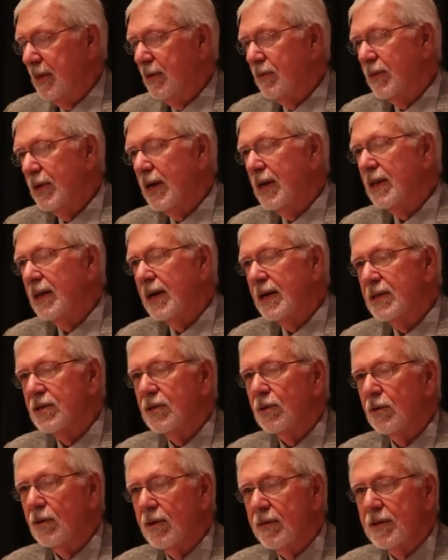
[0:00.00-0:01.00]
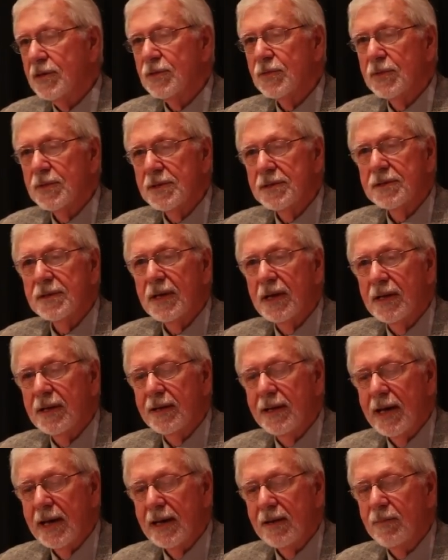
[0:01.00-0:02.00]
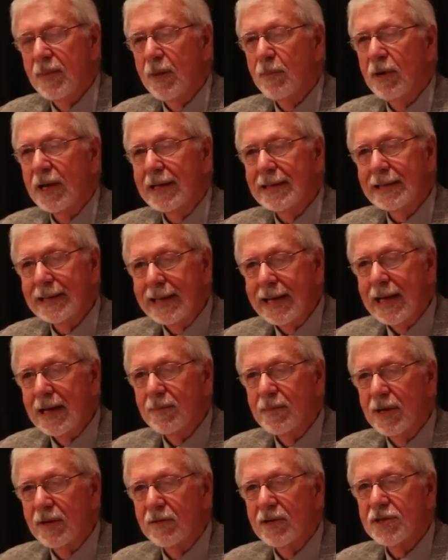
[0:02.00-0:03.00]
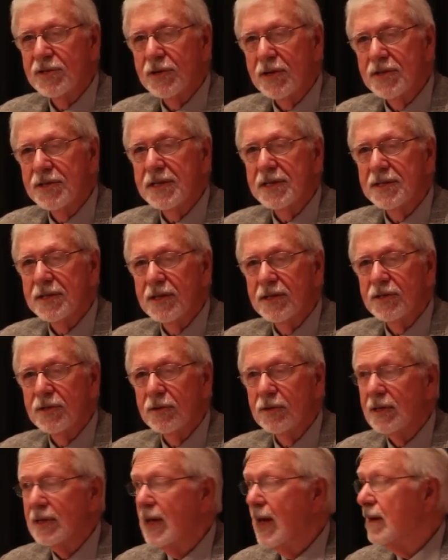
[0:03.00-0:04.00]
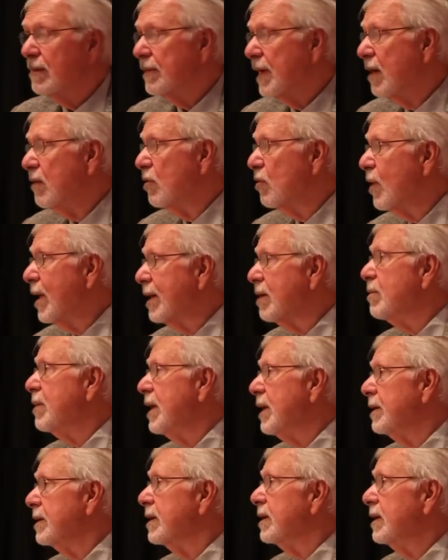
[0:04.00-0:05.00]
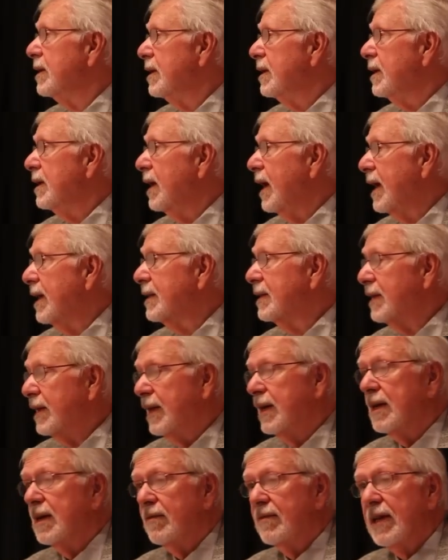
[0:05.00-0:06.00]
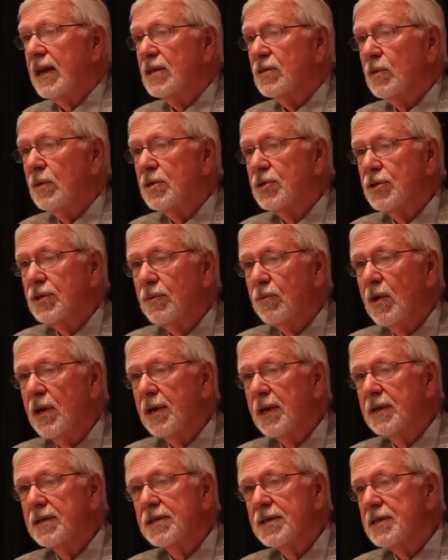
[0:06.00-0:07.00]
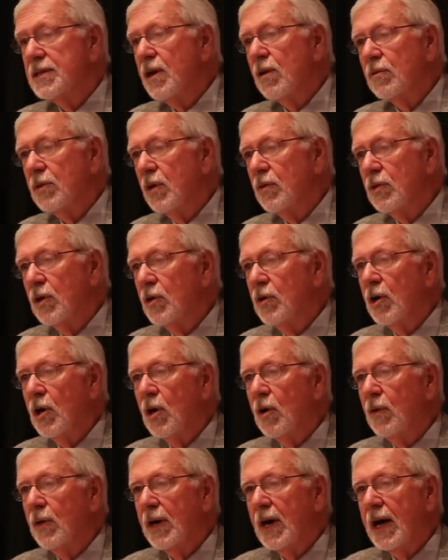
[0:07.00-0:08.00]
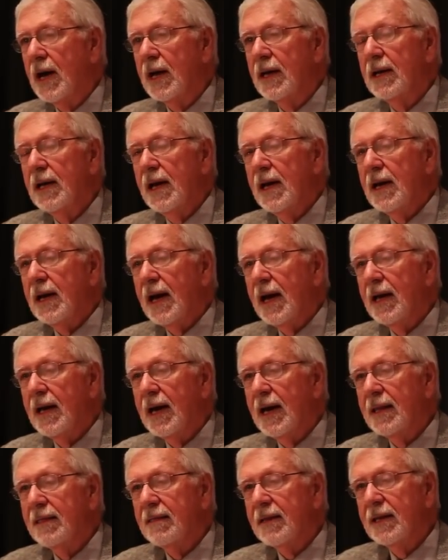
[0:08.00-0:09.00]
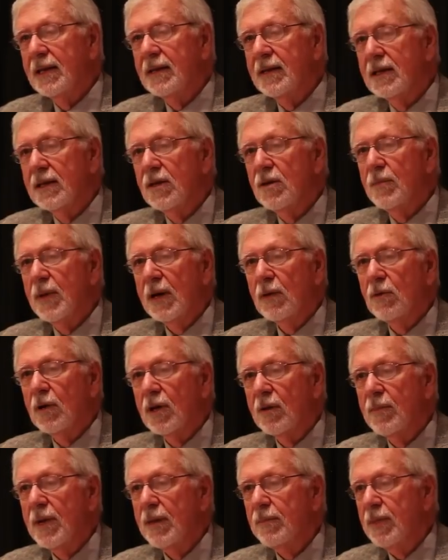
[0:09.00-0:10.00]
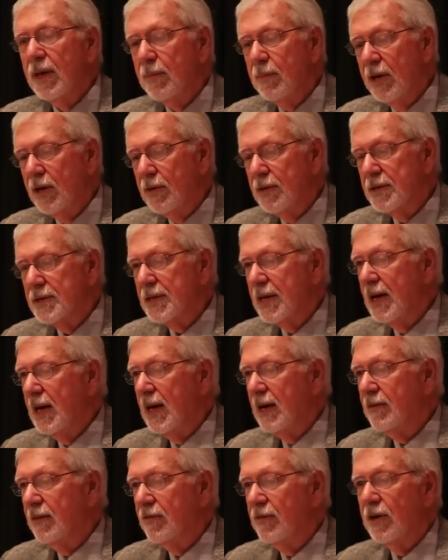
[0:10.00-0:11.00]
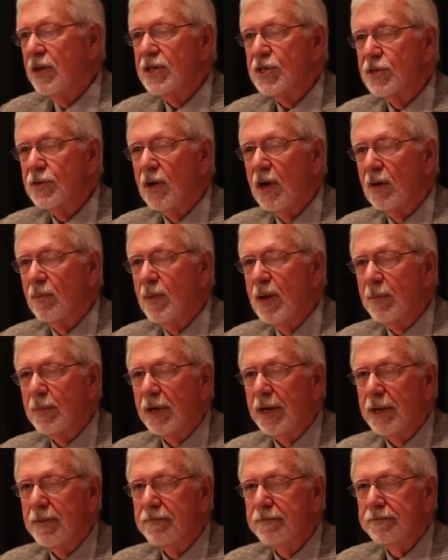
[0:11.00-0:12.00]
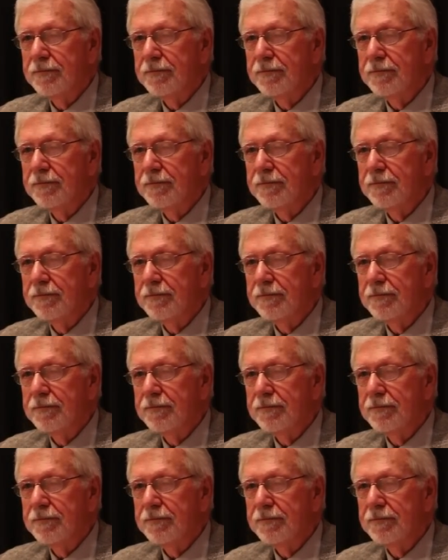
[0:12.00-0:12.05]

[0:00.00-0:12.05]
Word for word: Well, I told her this was uh, not a memory clinic, but a research institute, and I, I, would recommend a clinic if that's what she wanted. And she said, oh, no, no, no. Uh, I, I think that you might want to meet me because I have a very strong memory.